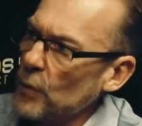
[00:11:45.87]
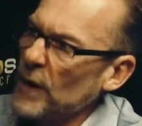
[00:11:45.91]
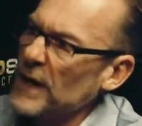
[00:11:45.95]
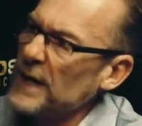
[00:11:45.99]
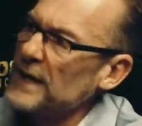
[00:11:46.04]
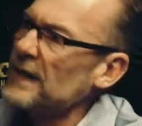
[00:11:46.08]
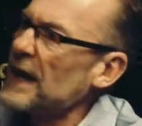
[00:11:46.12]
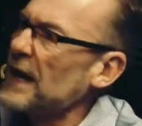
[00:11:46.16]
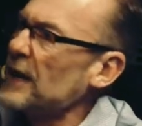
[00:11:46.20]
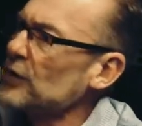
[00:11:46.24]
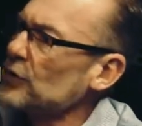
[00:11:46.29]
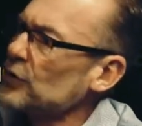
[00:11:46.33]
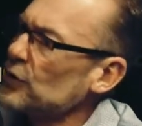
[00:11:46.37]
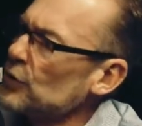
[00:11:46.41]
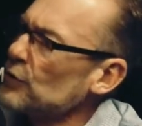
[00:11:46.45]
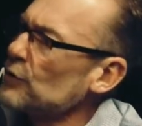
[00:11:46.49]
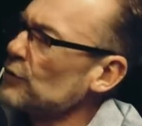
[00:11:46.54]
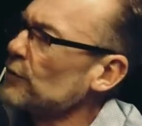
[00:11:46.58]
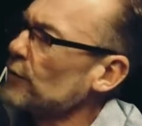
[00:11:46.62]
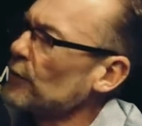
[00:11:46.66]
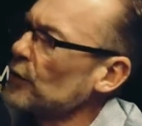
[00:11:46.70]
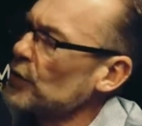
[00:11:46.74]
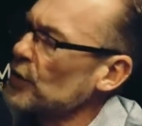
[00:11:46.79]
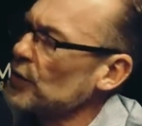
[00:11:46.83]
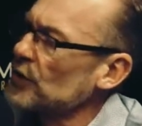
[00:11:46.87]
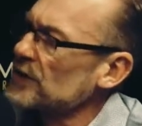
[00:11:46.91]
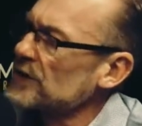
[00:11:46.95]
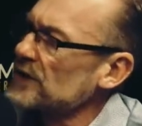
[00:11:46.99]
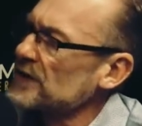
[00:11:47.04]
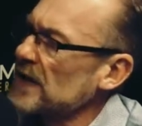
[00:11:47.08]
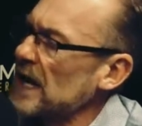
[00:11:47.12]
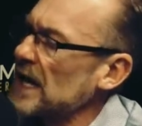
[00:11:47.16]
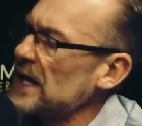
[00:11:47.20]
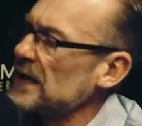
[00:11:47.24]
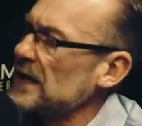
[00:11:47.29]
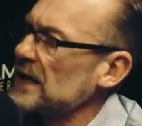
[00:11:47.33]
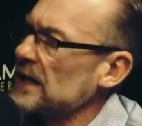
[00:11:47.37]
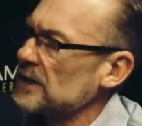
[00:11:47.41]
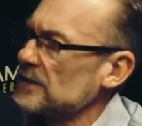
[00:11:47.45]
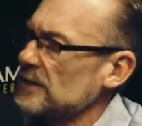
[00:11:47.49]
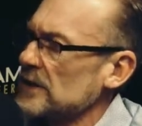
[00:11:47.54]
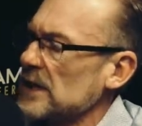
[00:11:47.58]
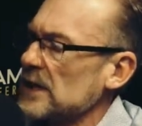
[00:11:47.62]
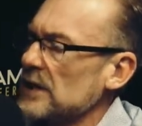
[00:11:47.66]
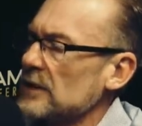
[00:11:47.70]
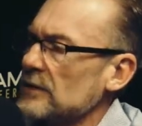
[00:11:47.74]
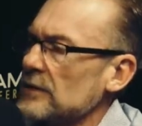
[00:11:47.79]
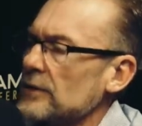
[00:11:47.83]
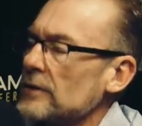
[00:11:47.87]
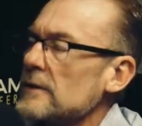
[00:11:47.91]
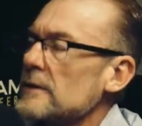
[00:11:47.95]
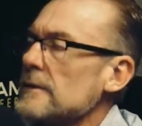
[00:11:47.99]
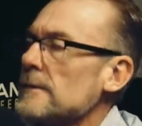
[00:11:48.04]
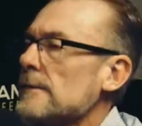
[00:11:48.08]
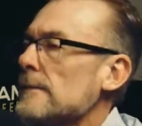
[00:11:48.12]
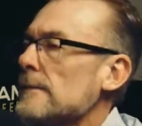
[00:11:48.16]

What did that do for your psyche as a healer?